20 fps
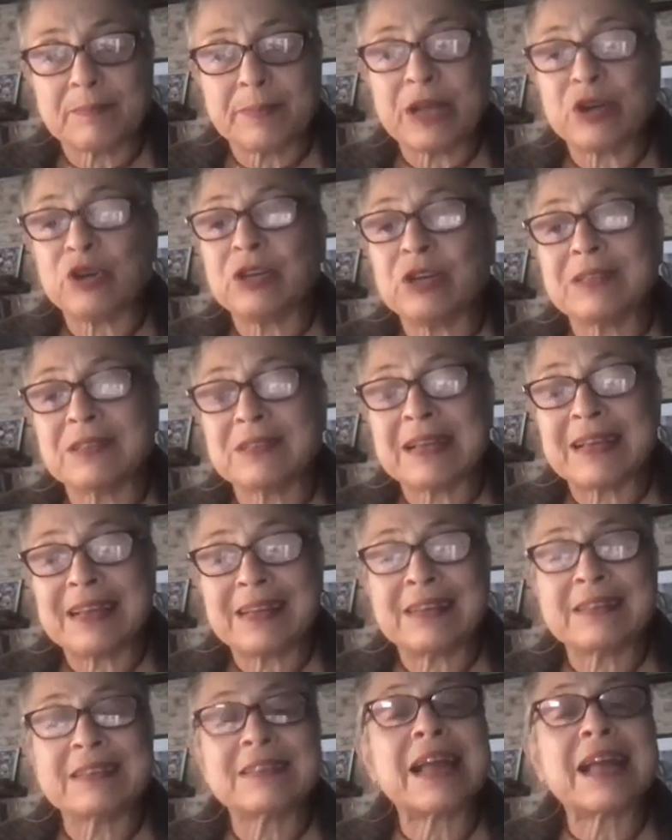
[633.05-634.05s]
because it
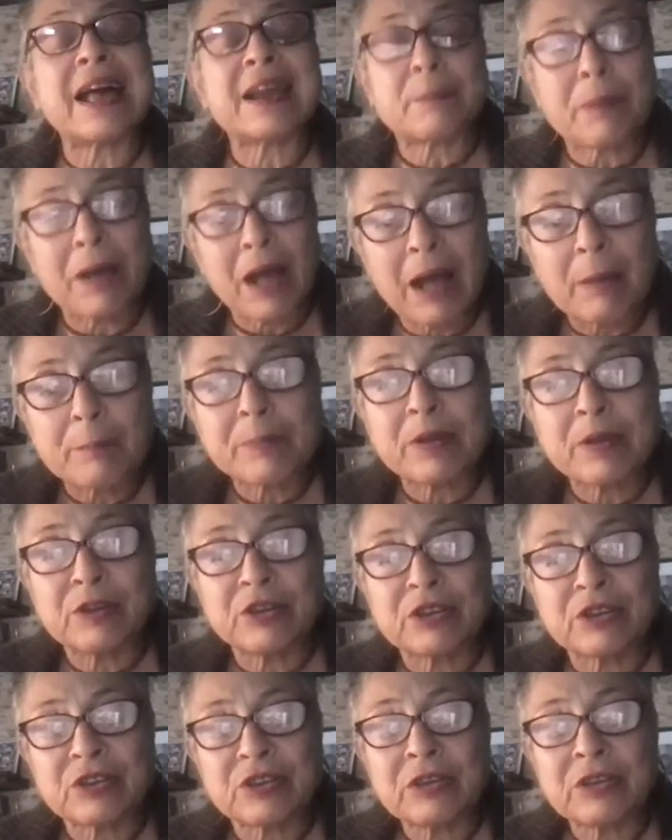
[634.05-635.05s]
is not a
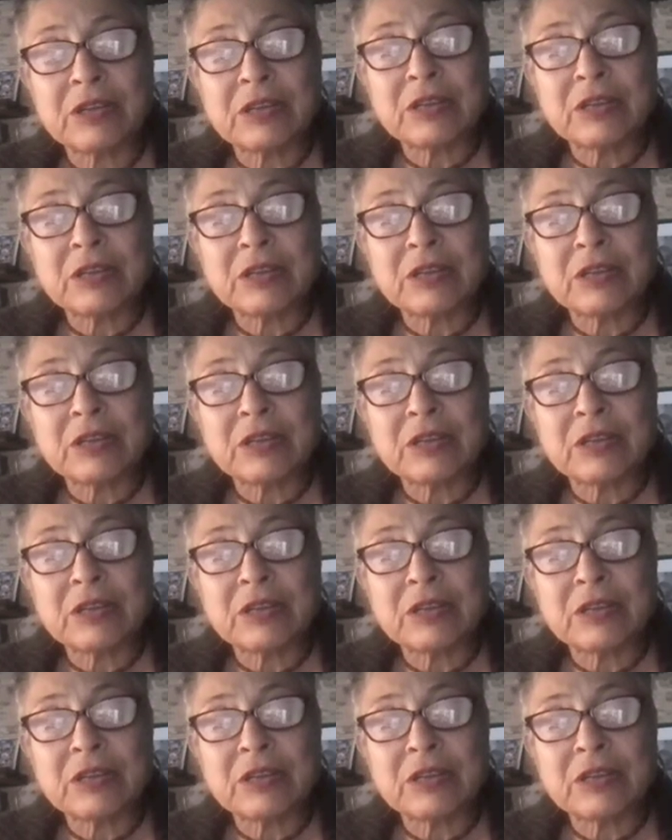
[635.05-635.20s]
popular